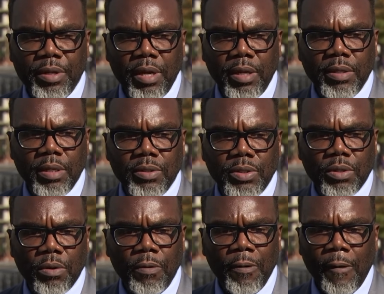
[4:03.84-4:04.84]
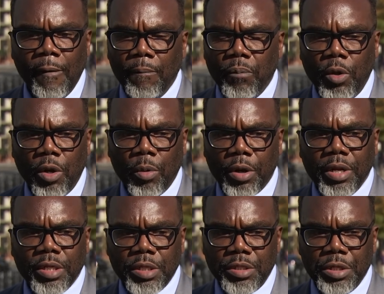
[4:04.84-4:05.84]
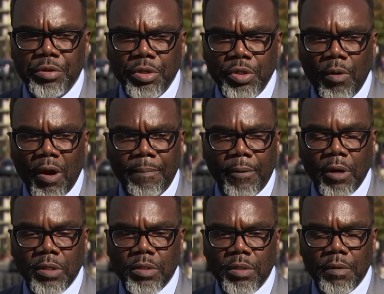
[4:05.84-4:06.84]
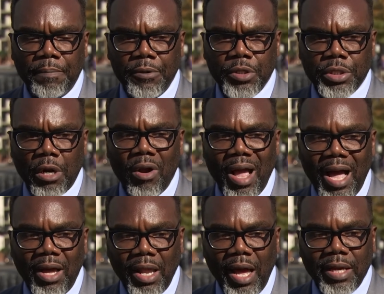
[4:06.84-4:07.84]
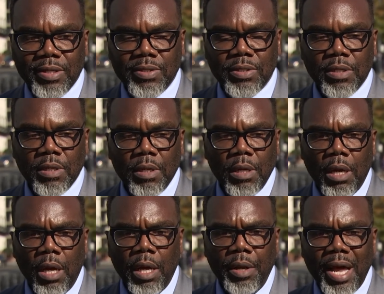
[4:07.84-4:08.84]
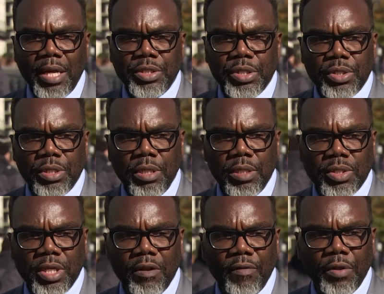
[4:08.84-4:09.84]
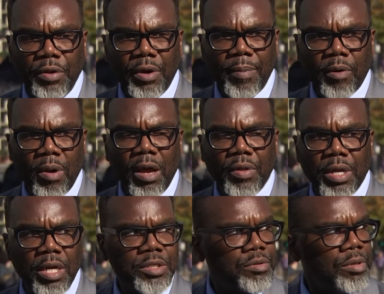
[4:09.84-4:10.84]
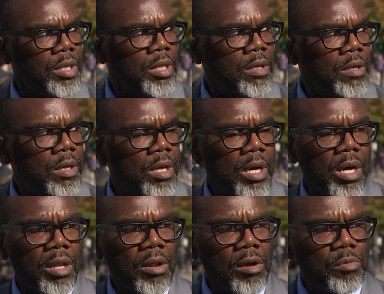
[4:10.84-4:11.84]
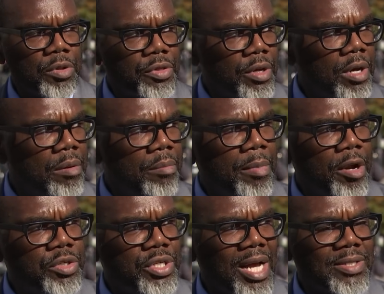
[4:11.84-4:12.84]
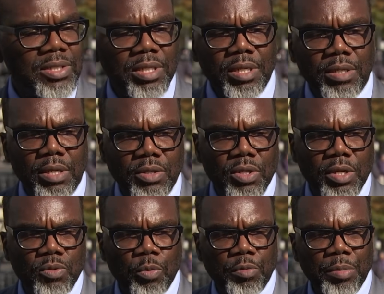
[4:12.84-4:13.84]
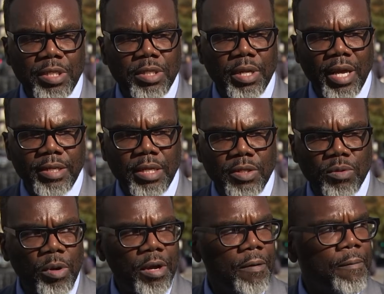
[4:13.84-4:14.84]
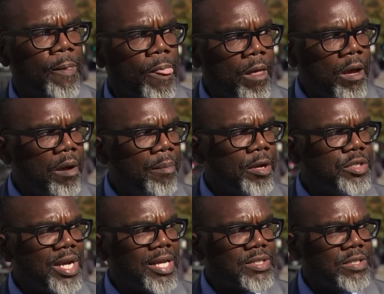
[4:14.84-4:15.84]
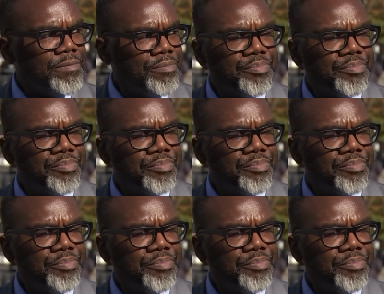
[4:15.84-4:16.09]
done. And so, you know, we're going to continue to do our part to push our allies, uh, not just in the state of Illinois but around the country. Uh, along with uh, Mayor Johnston is, is with me today as well, uh, Mayor Johnston